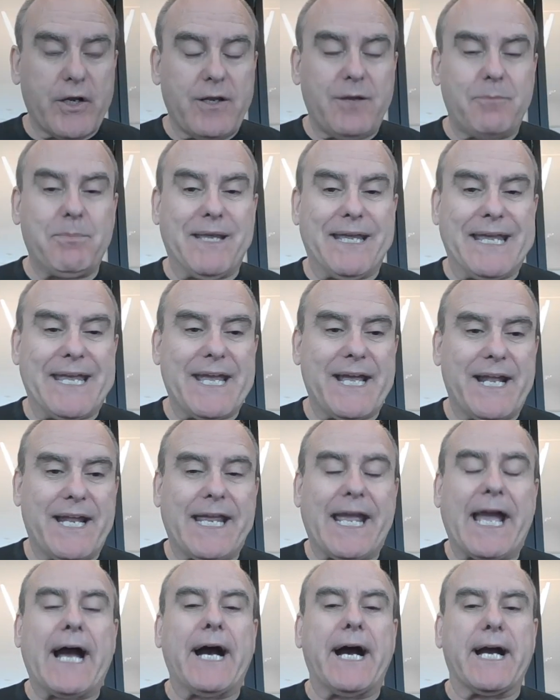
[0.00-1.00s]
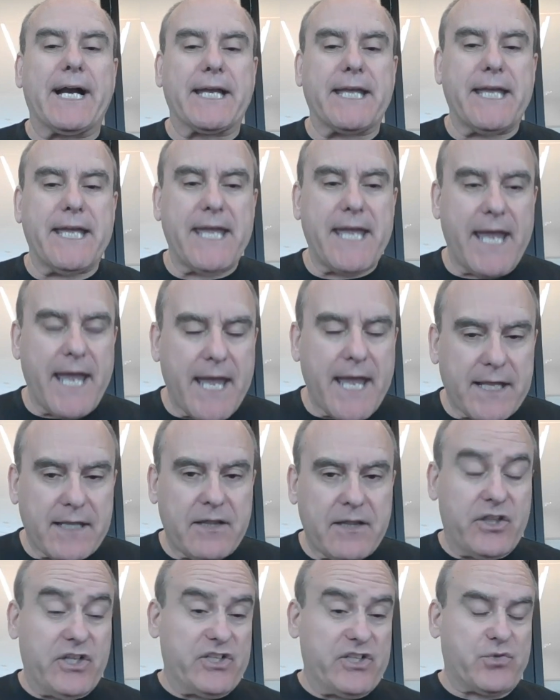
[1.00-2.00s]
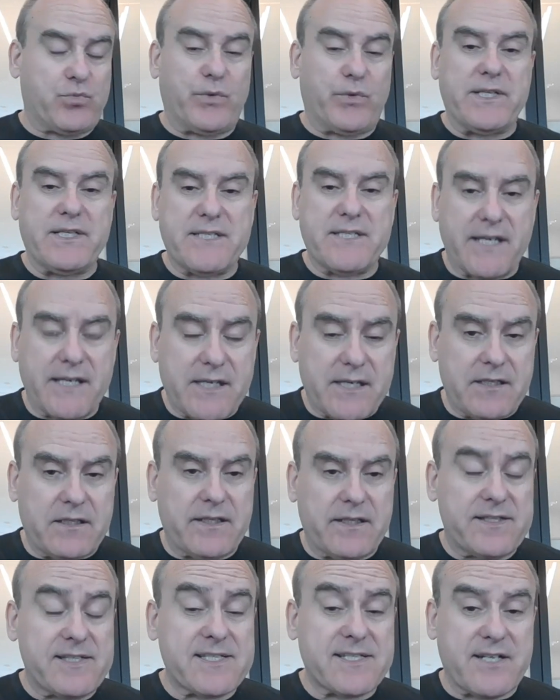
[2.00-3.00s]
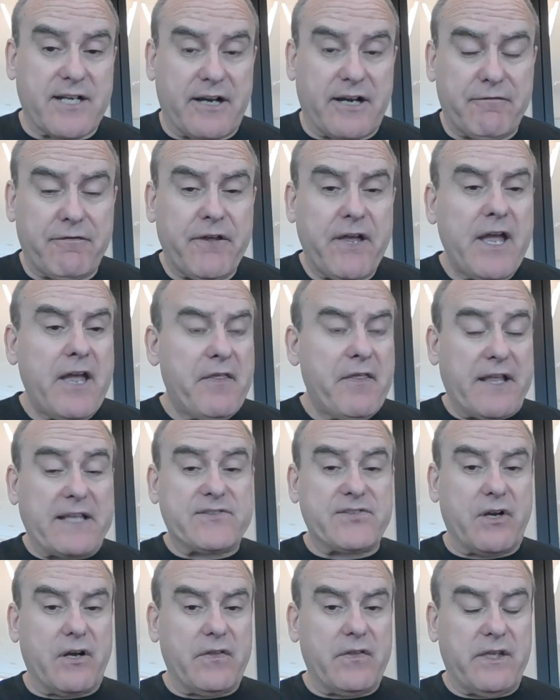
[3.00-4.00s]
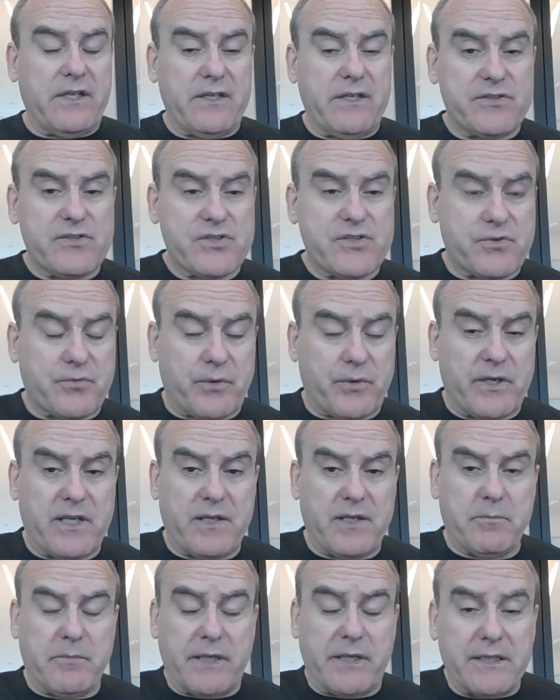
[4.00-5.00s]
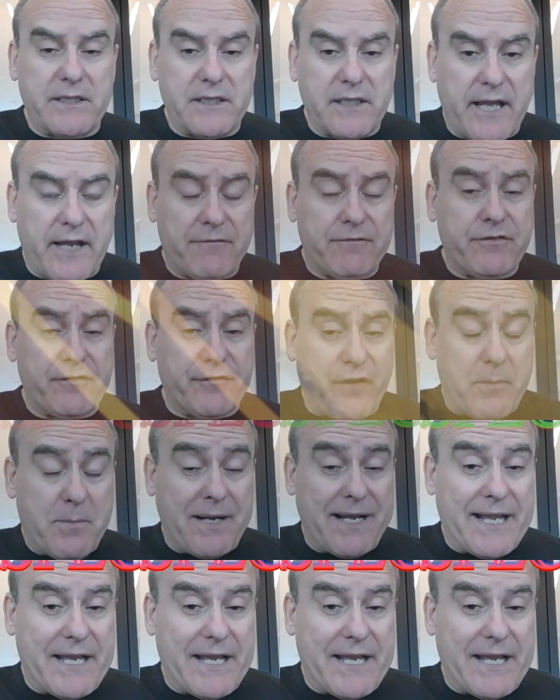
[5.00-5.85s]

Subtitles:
to be getting again this ridiculous stuff that's on the extreme left from an